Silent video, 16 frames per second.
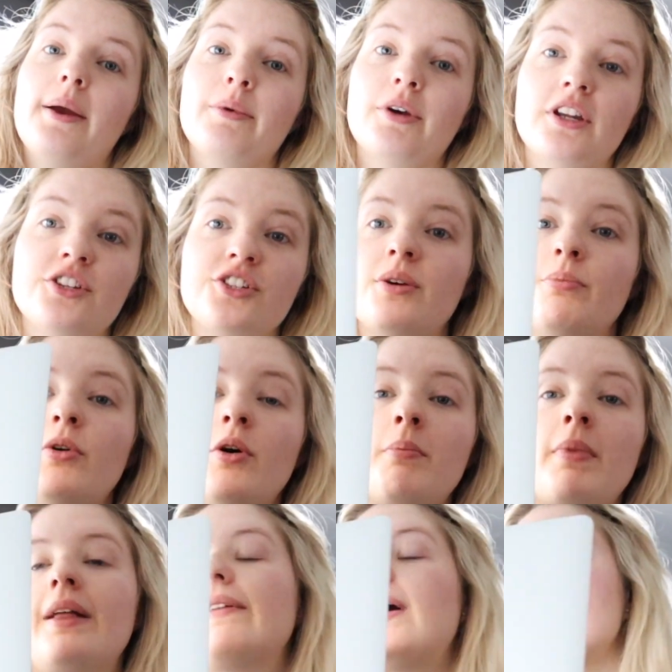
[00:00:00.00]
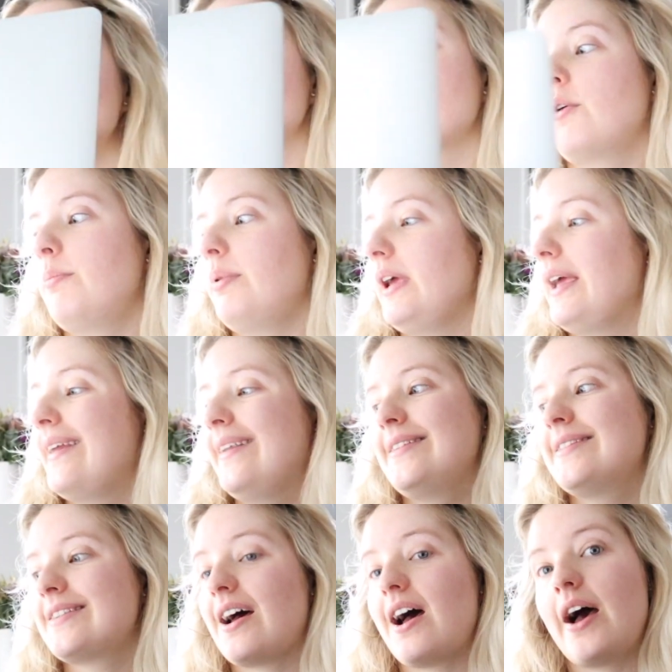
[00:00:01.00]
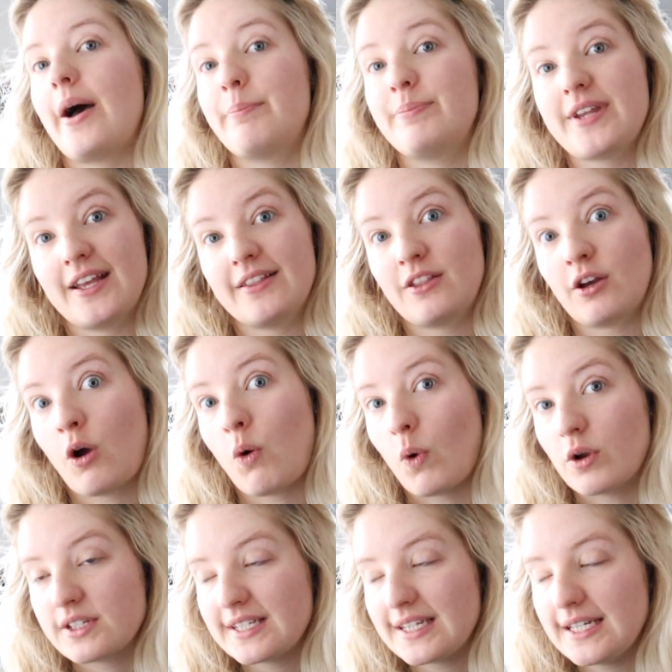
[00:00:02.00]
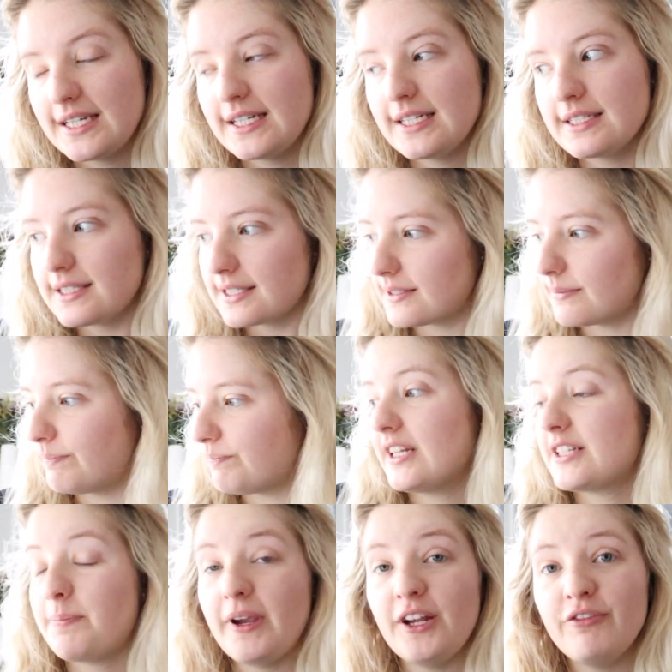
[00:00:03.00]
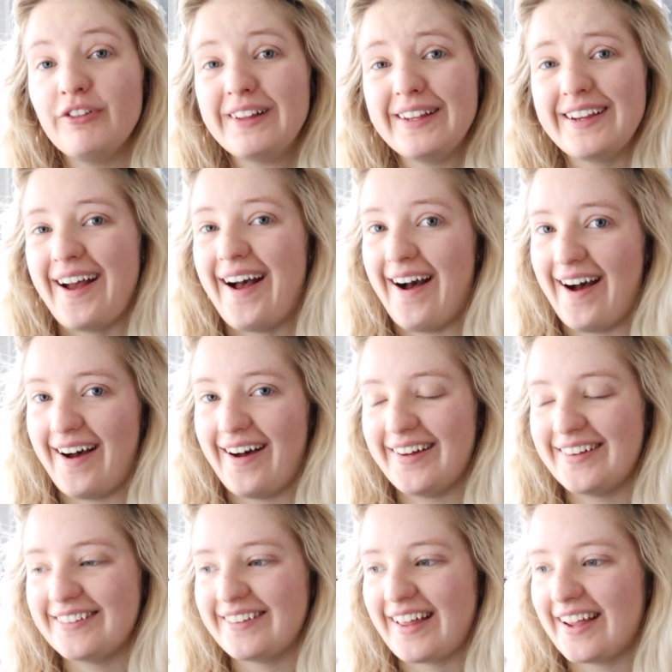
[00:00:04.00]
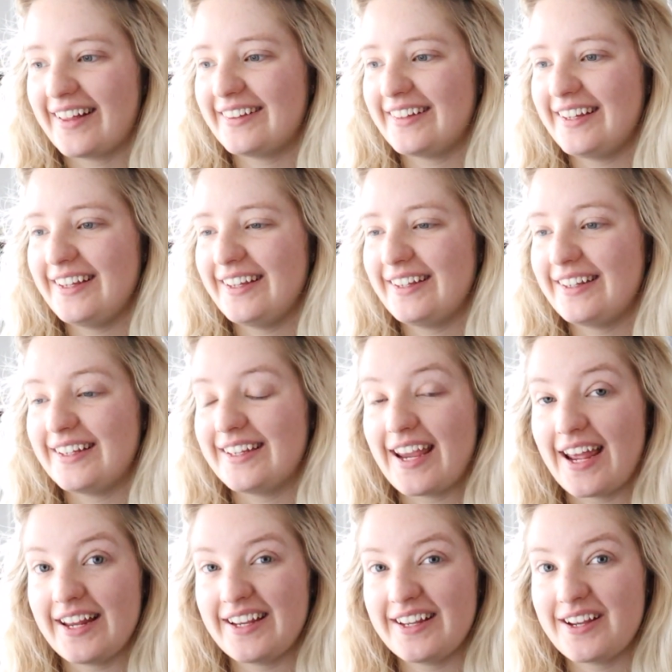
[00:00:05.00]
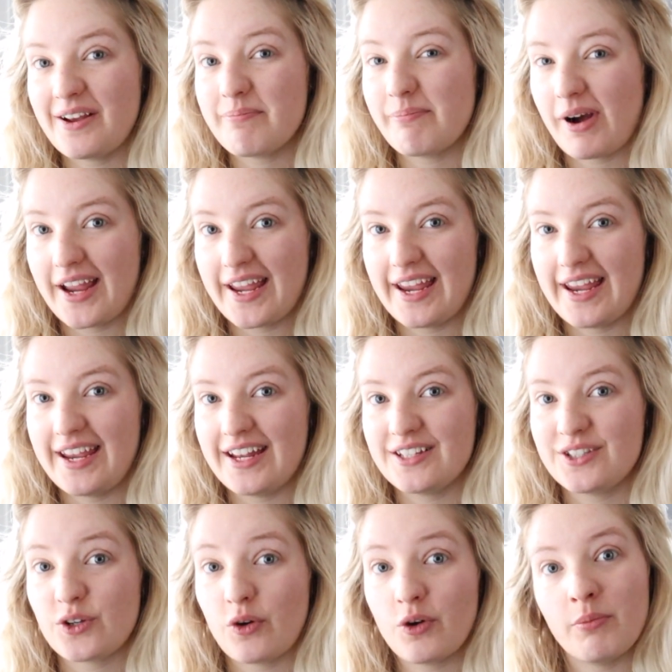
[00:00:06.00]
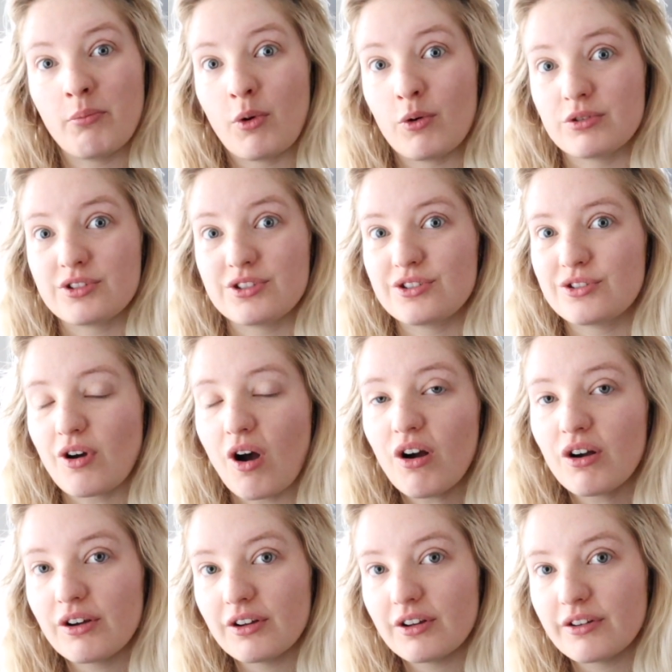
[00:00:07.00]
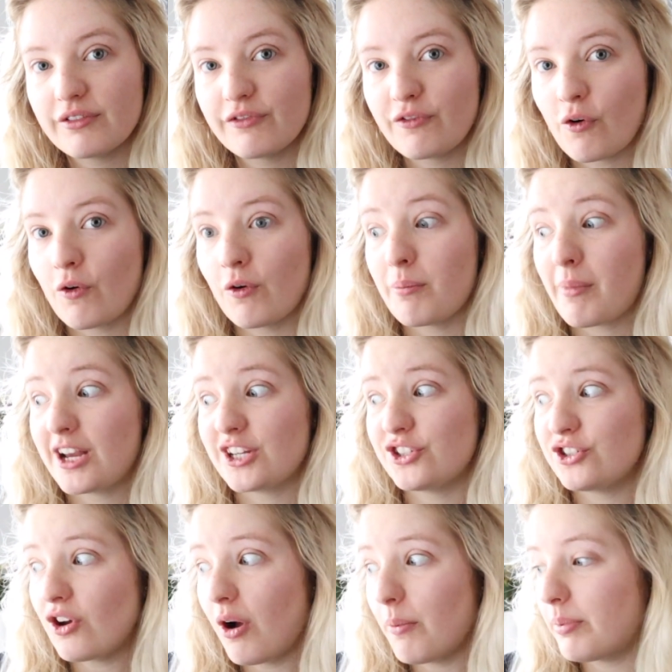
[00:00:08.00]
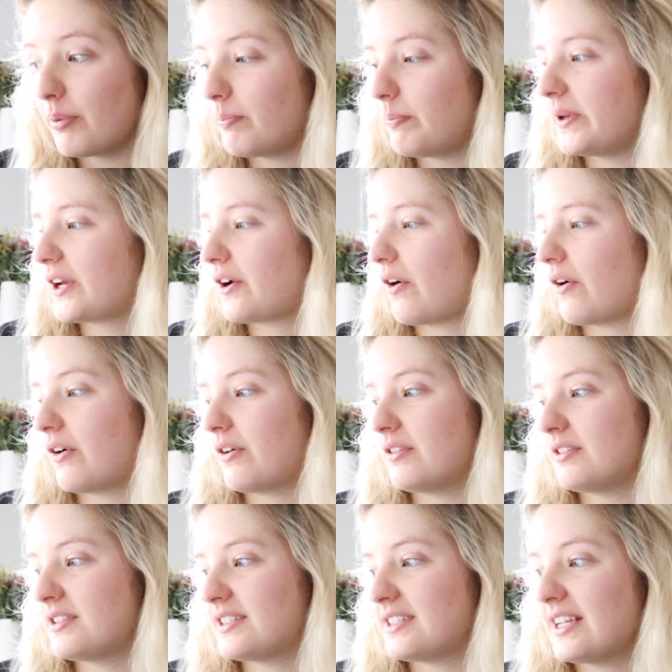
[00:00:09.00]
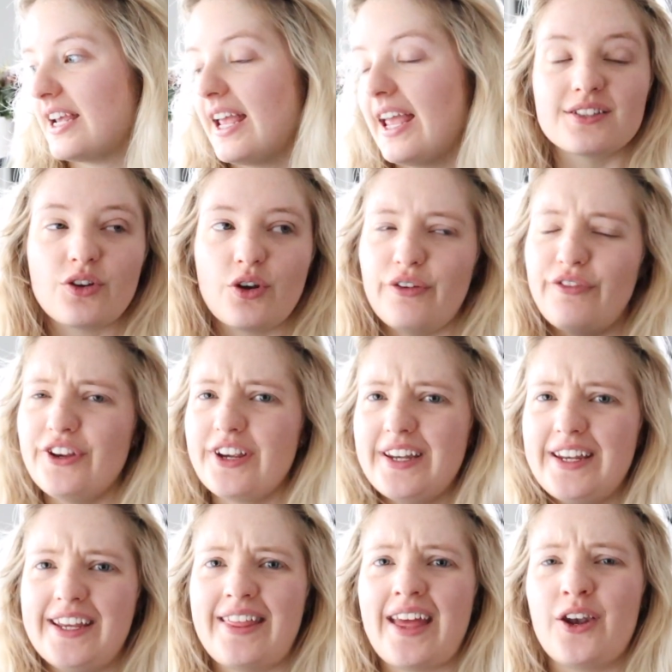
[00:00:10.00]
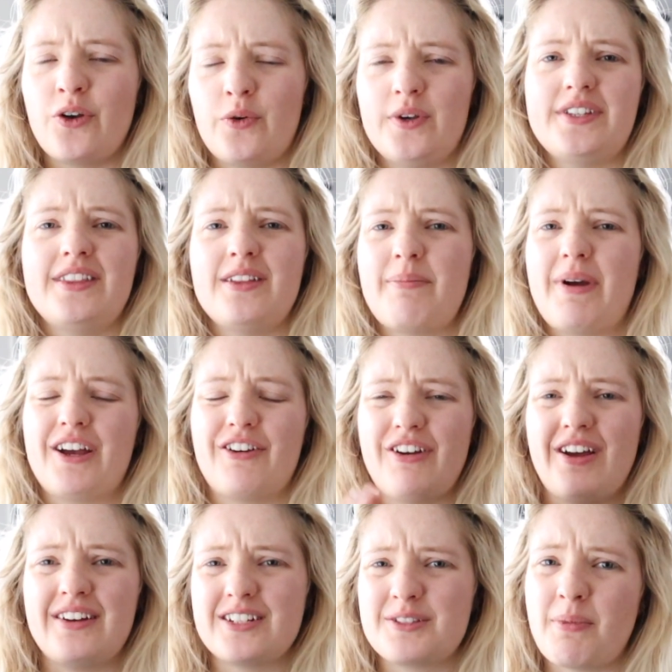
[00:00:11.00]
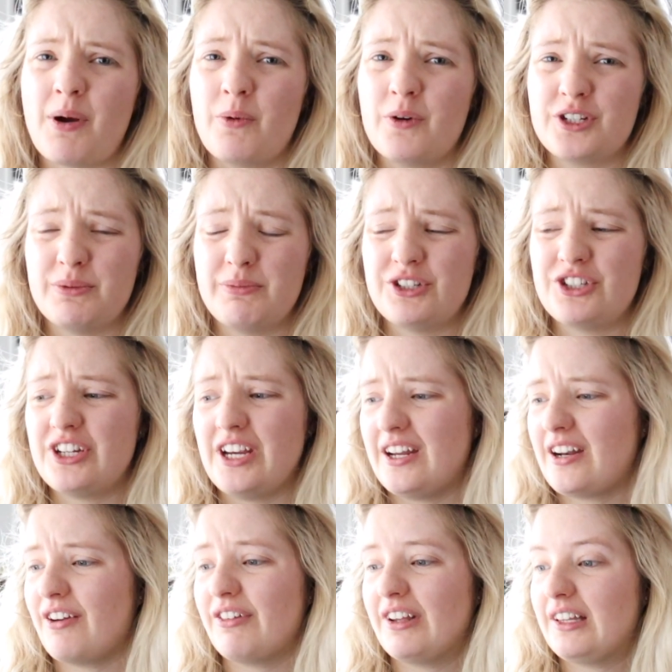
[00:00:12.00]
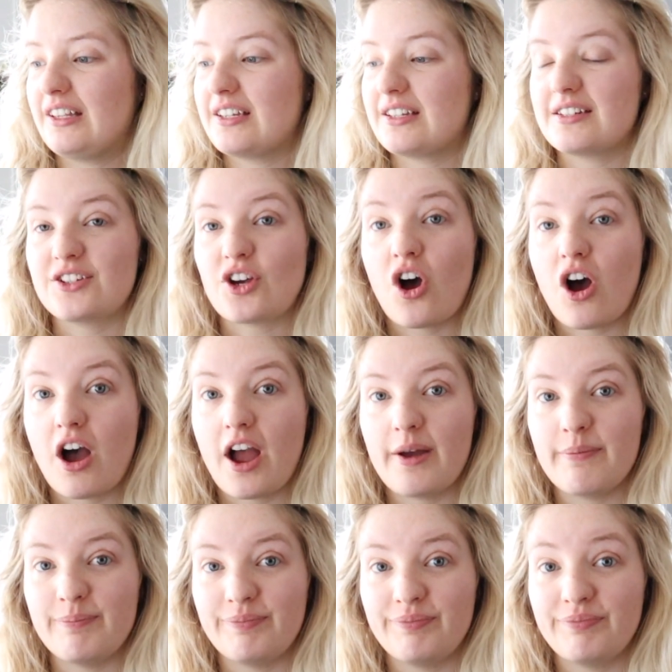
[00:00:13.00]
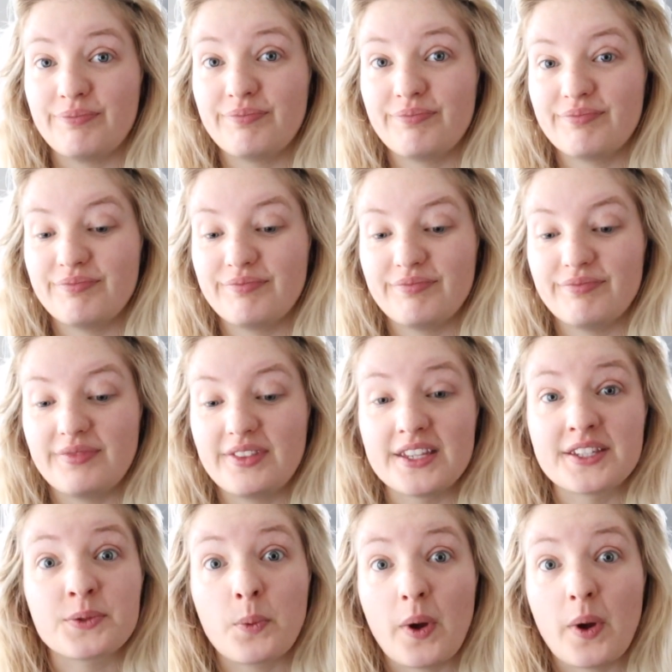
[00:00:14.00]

going to jump on my laptop and update the quantities. It's been really hard lately getting my hands on more stock for my shop because, sorry if you can hear that noise in the background, it's my washing machine. I really didn't time this